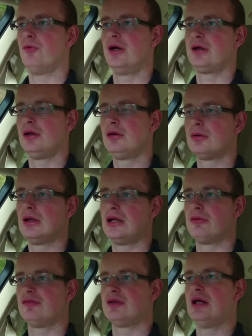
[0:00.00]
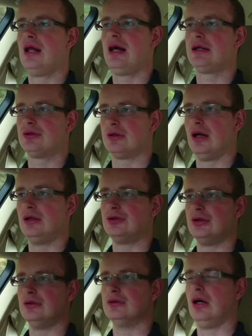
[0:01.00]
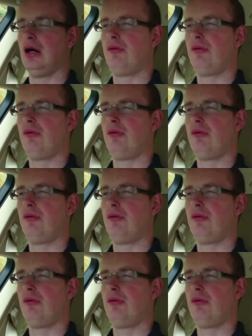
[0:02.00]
working together with an electric engine.